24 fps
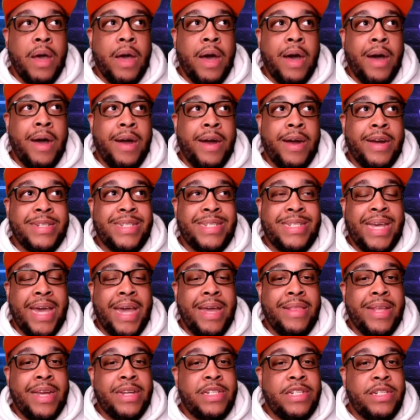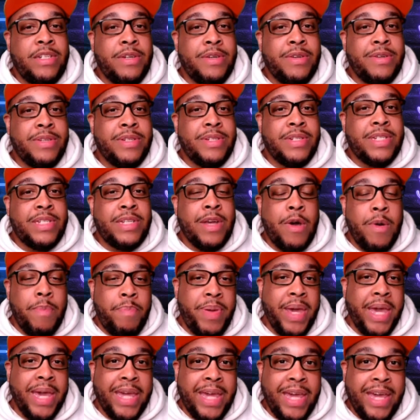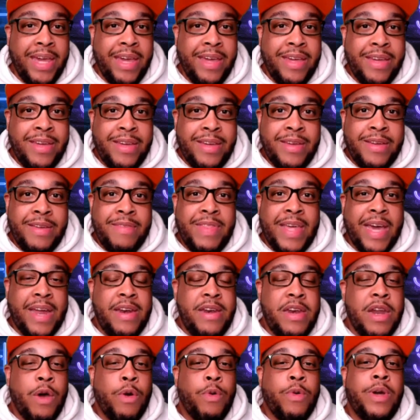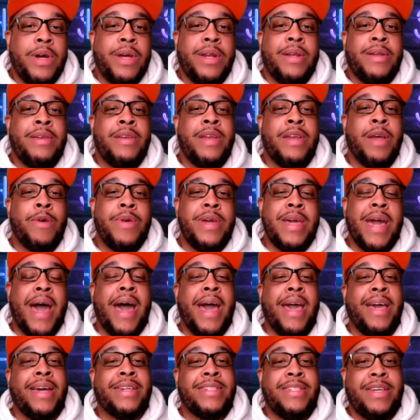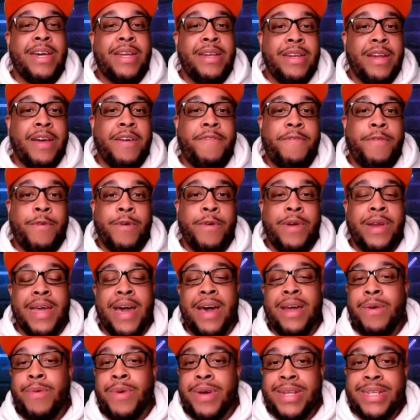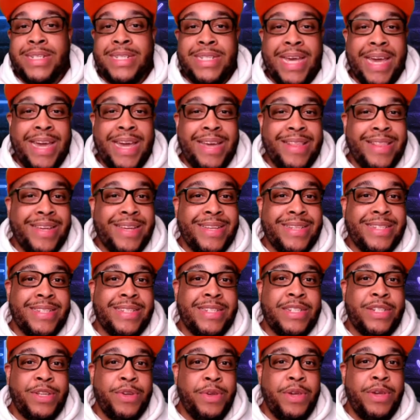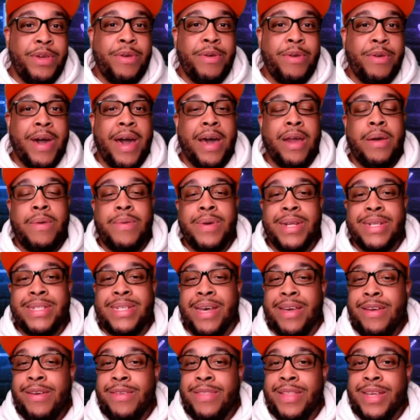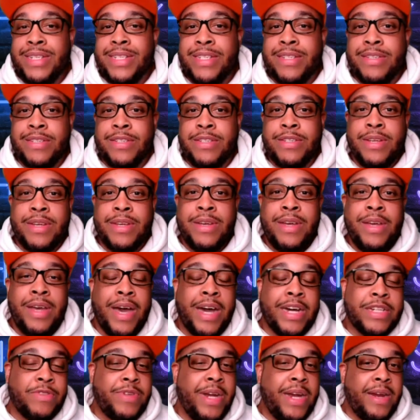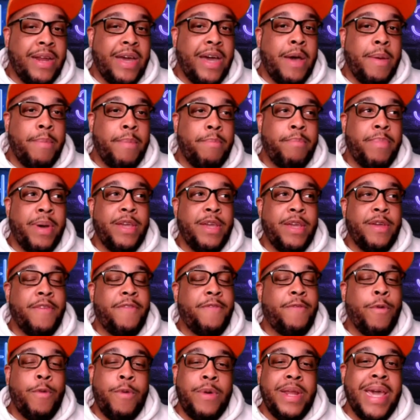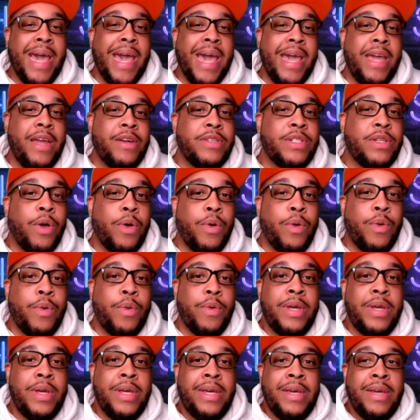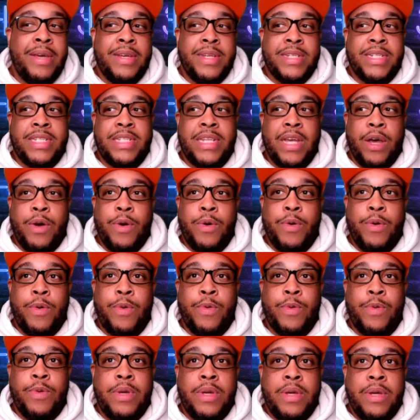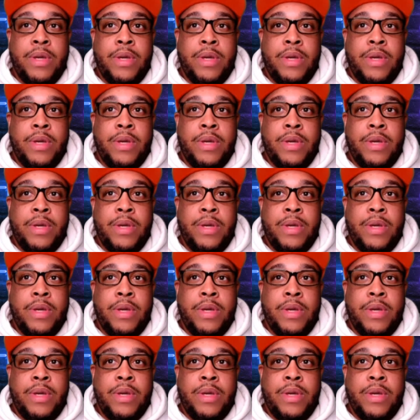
are saying that you're so picky that no guy is good enough for you. Now, I don't want to say this to you. I don't want to tell you this straight up, but you're 48 years old, so